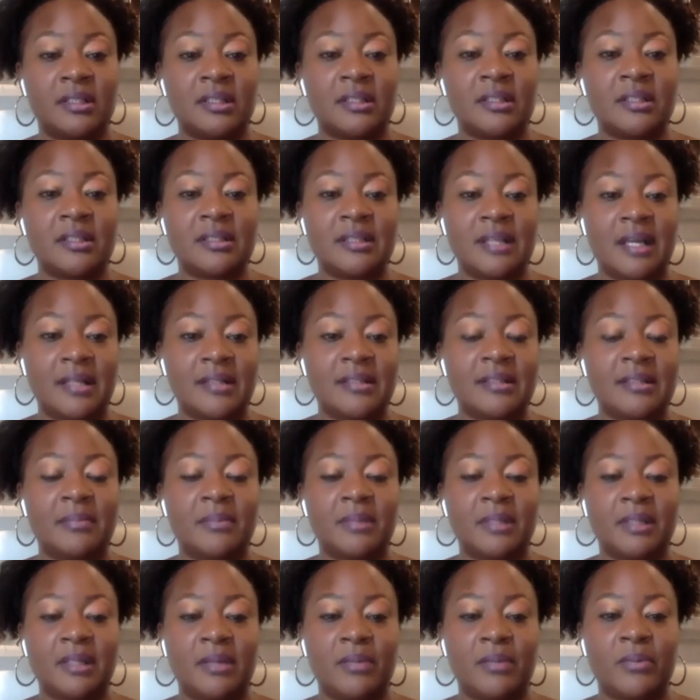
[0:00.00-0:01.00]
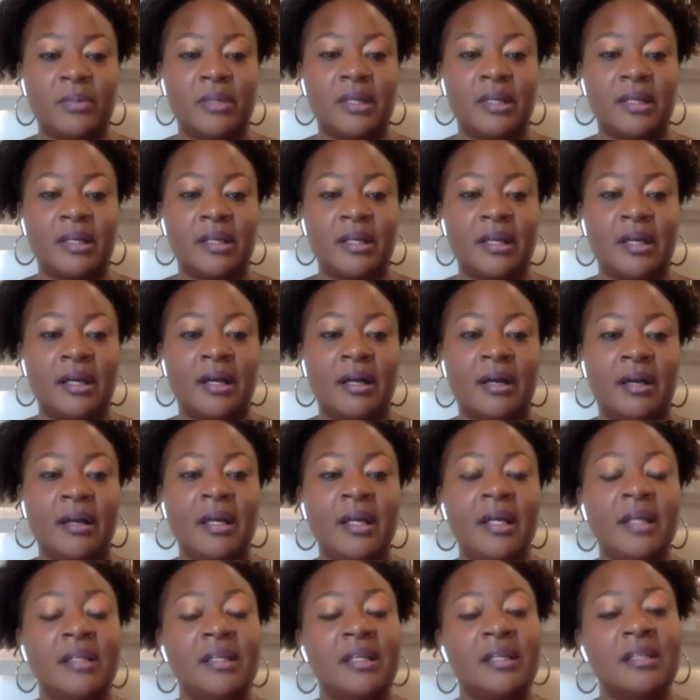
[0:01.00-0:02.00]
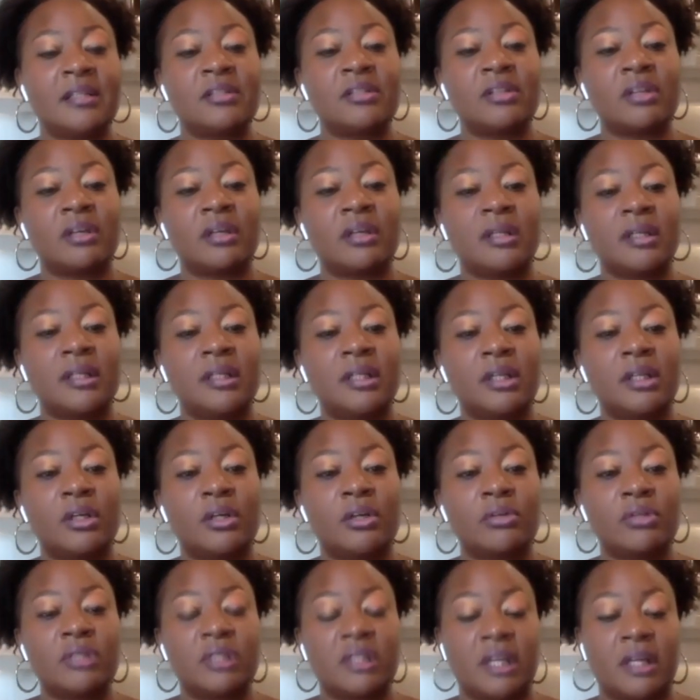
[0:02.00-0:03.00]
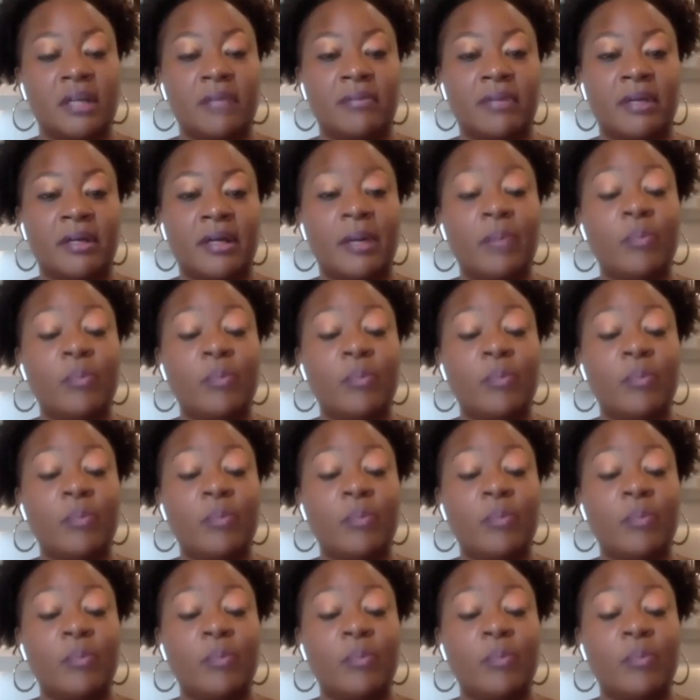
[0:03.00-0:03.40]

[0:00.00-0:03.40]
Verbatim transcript: This is not something that we can uh, necessarily negotiate around.